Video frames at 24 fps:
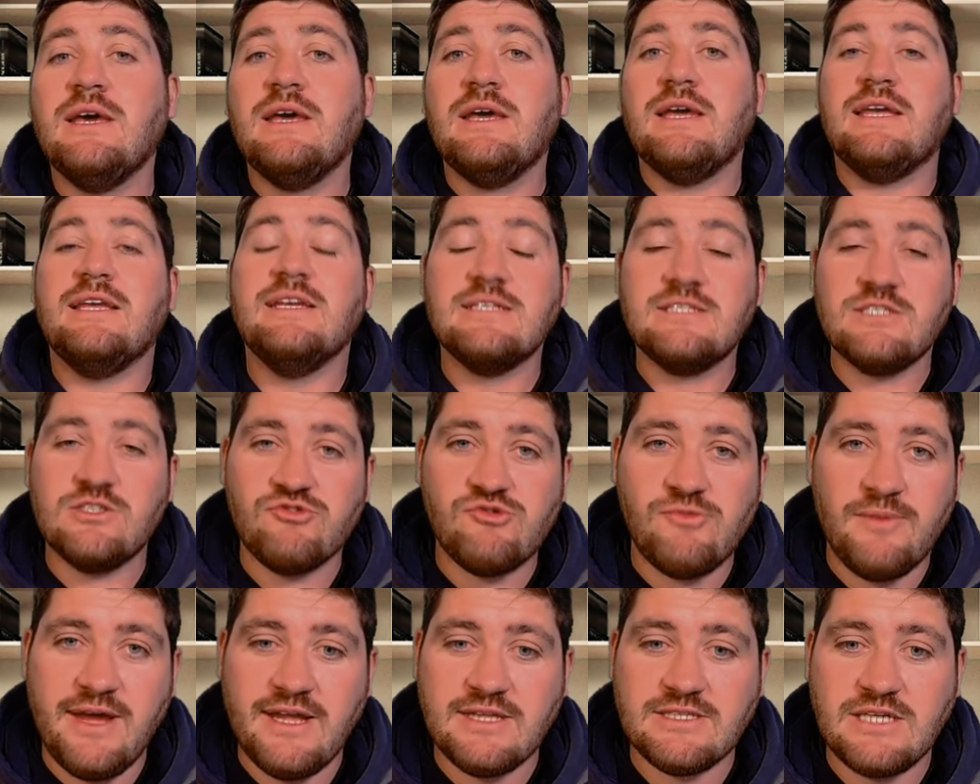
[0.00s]
He still
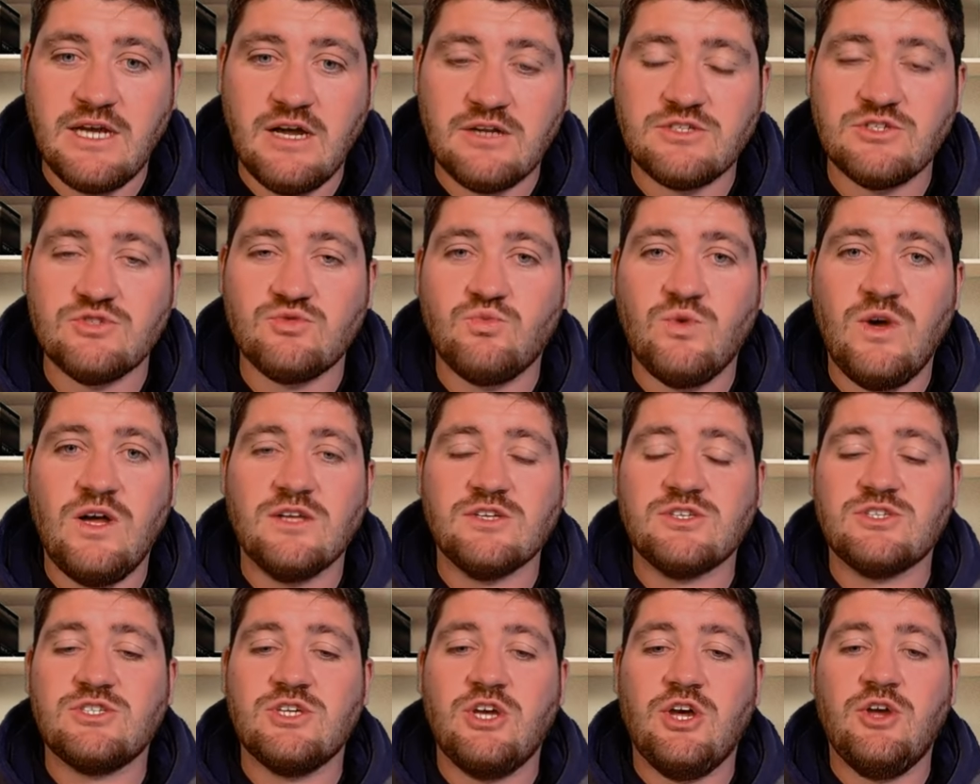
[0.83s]
remains out as
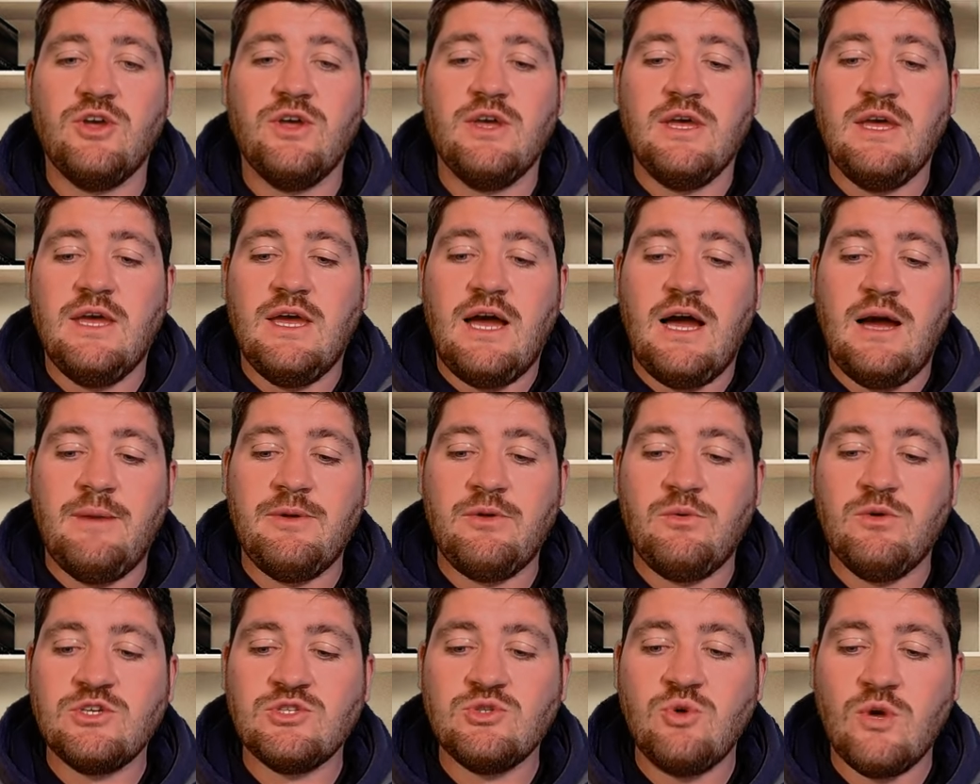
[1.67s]
well. So, I
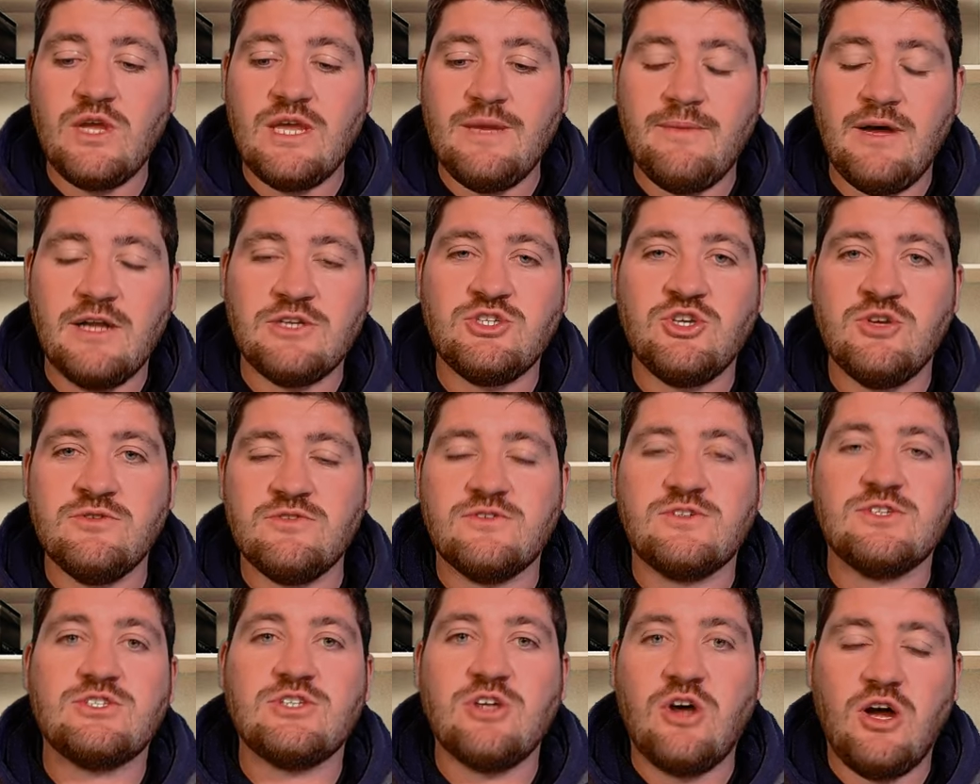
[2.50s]
mean, we're talking about in terms
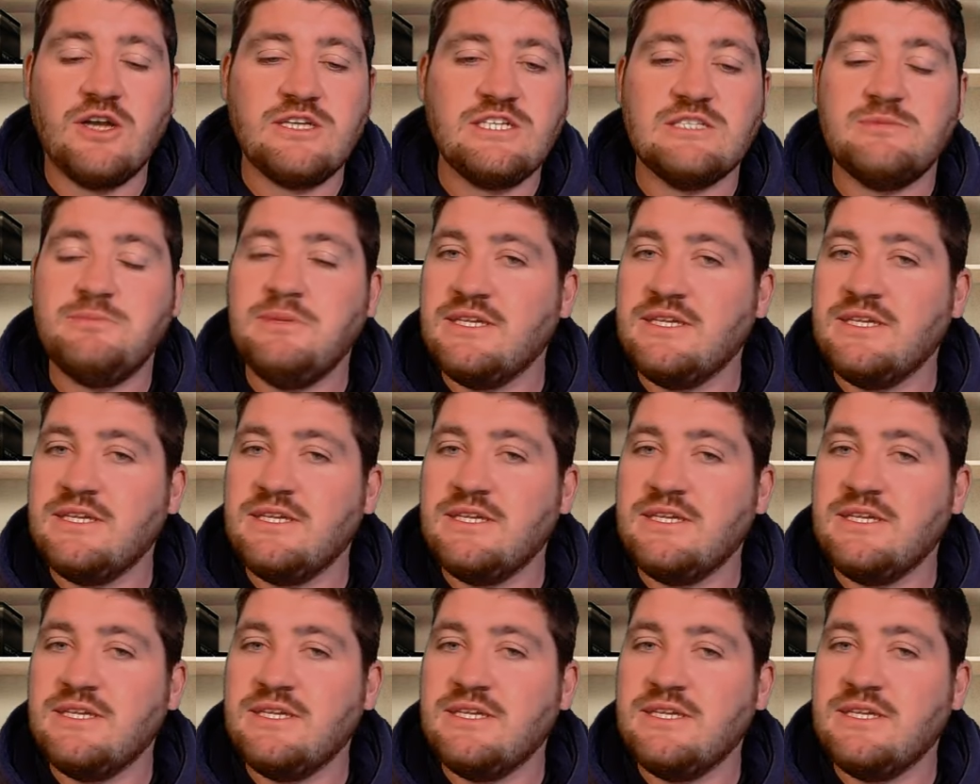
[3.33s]
of starters.